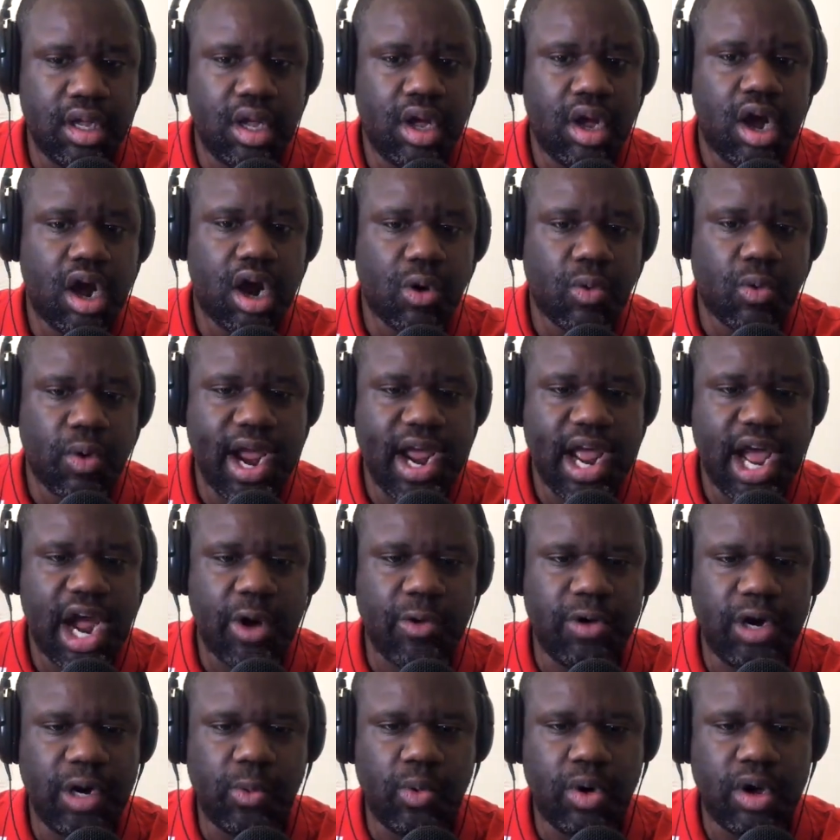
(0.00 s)
All right. I
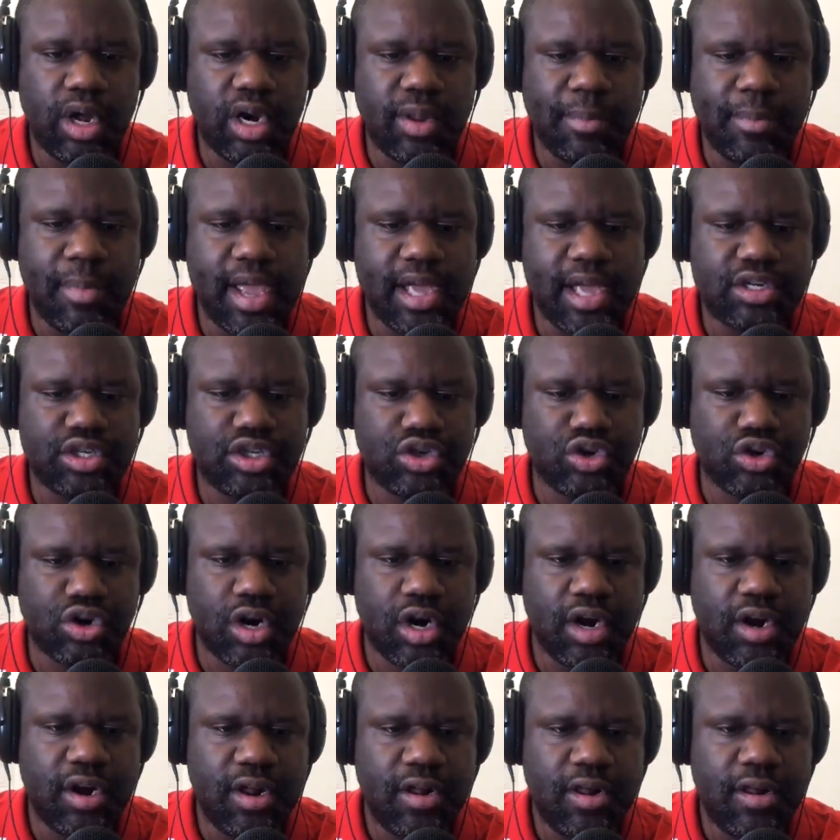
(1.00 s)
really want to make
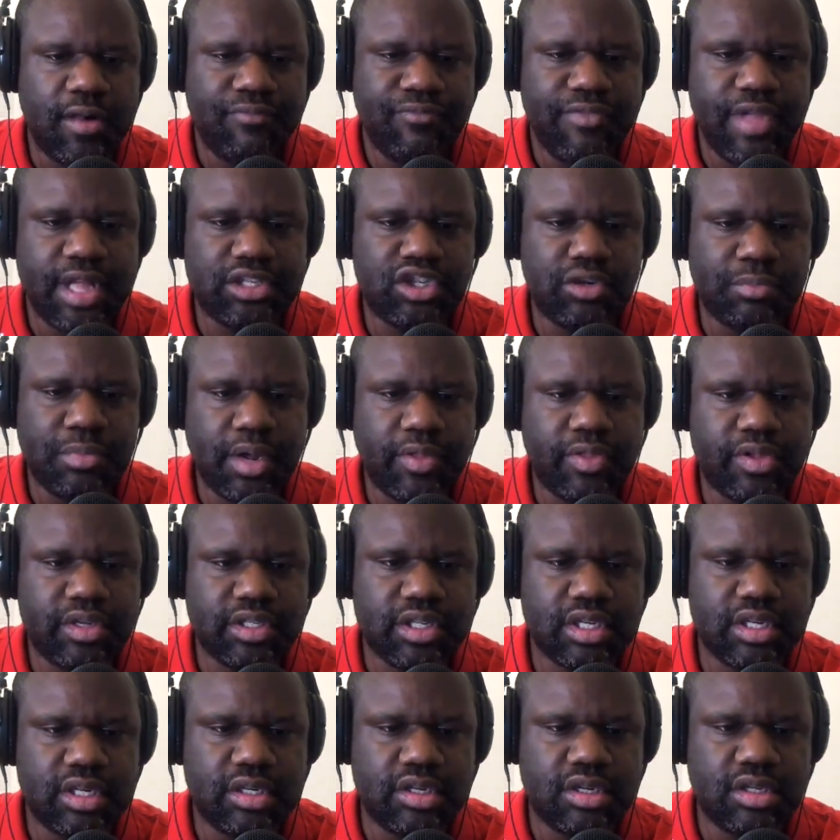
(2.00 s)
sure that you brothers
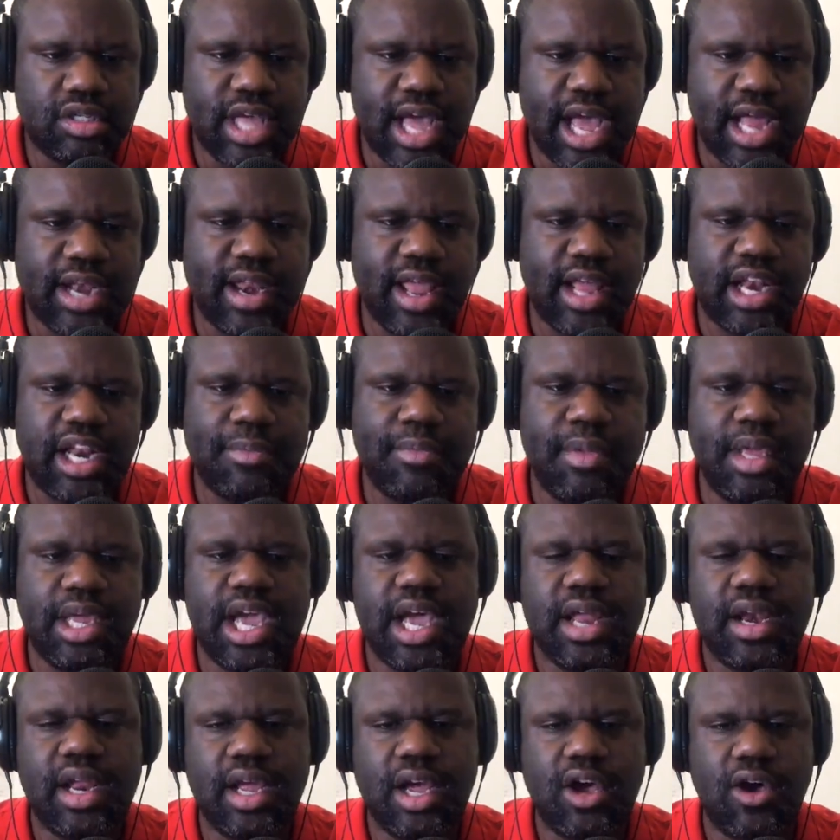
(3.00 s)
can do that. Now let me
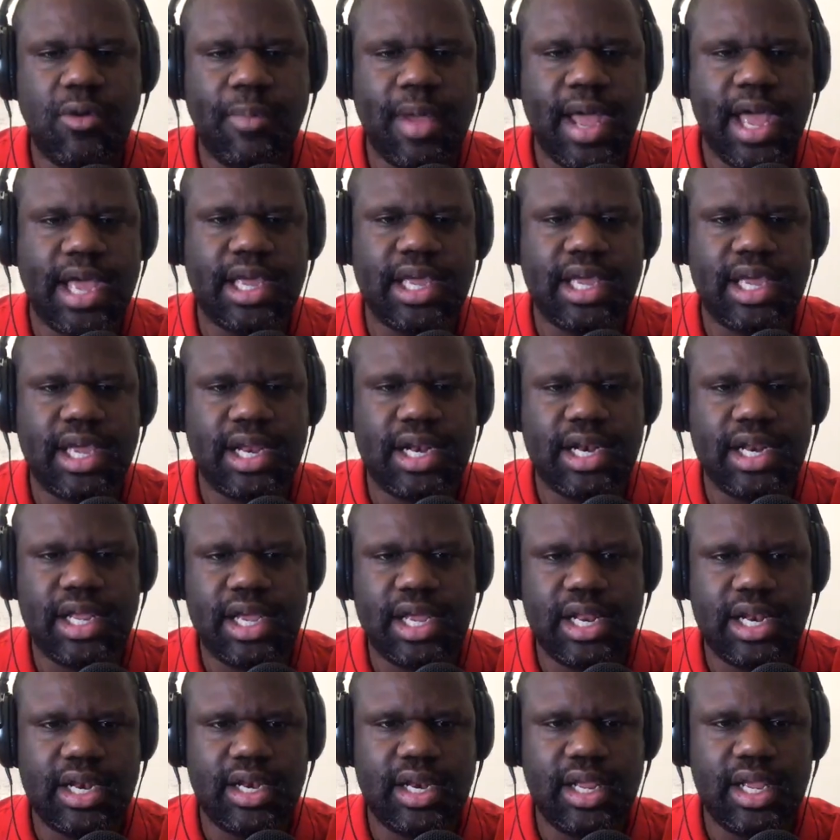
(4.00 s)
kind of go back and
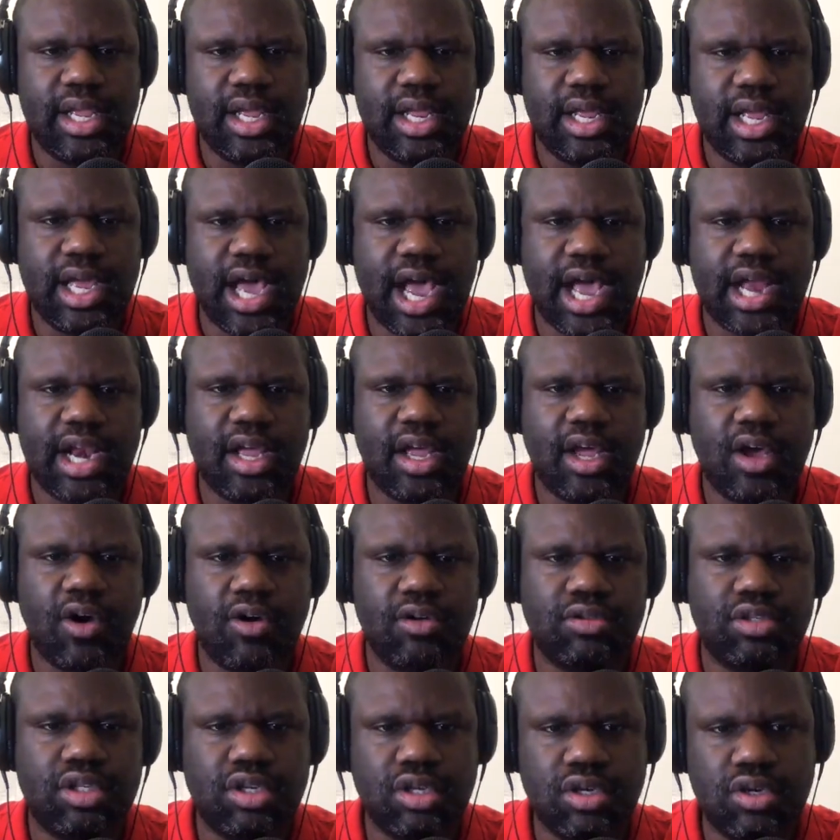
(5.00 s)
and and kind of go
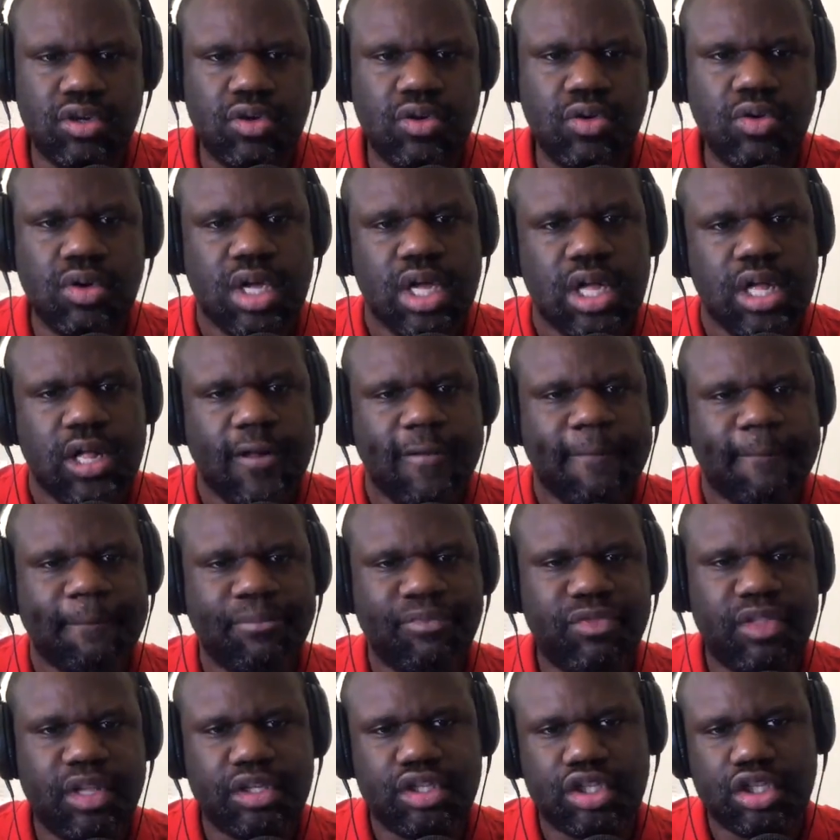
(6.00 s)
to
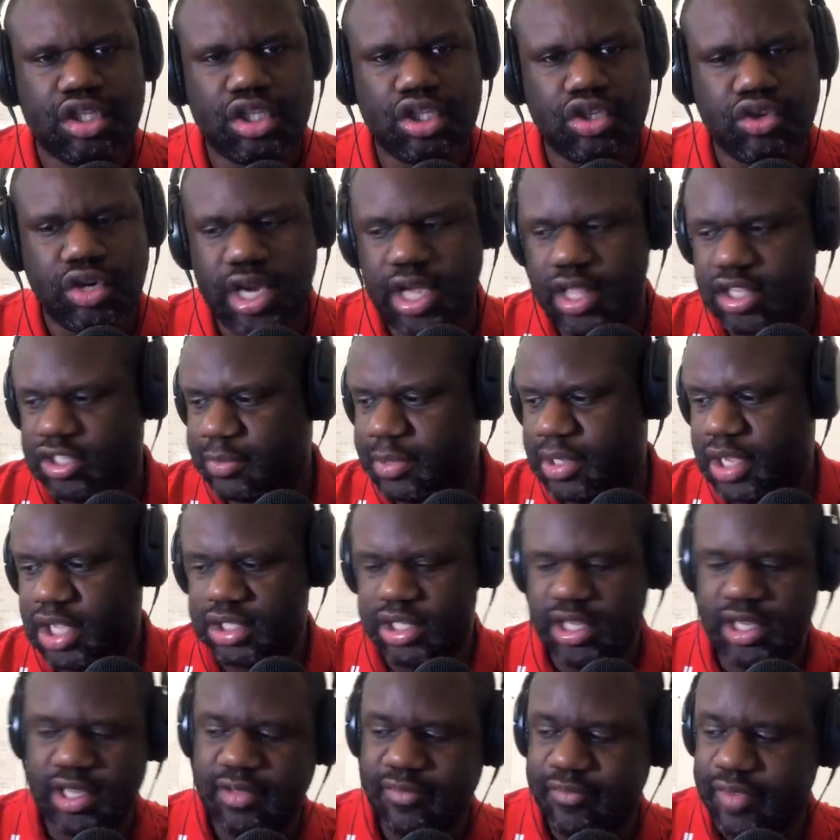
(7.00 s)
the strengths because
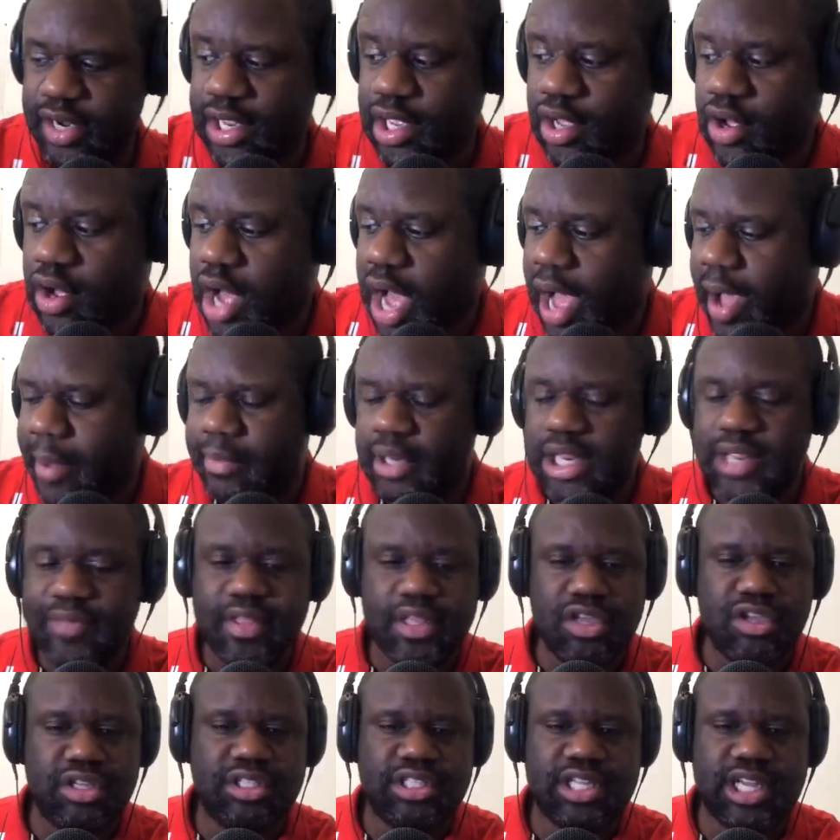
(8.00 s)
in the video, I believe that
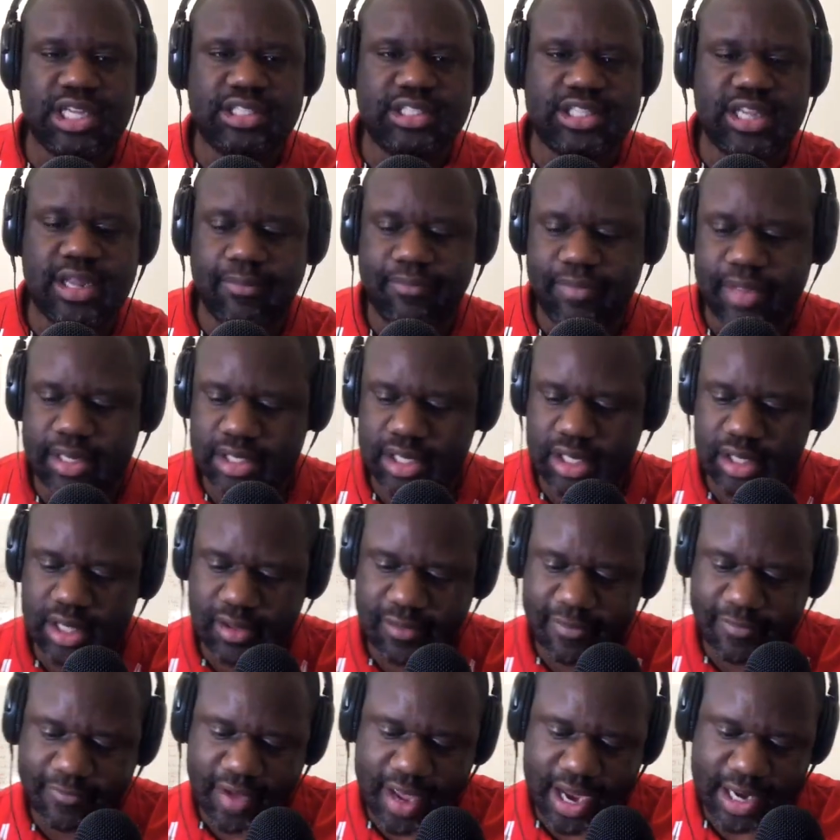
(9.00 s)
you said something to the
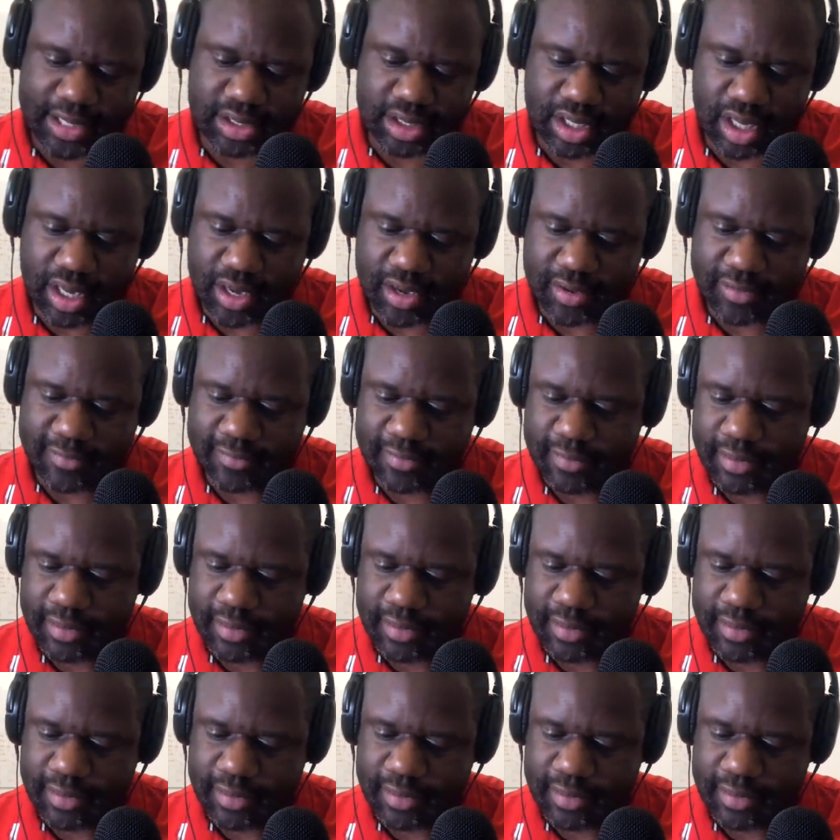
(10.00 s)
effect of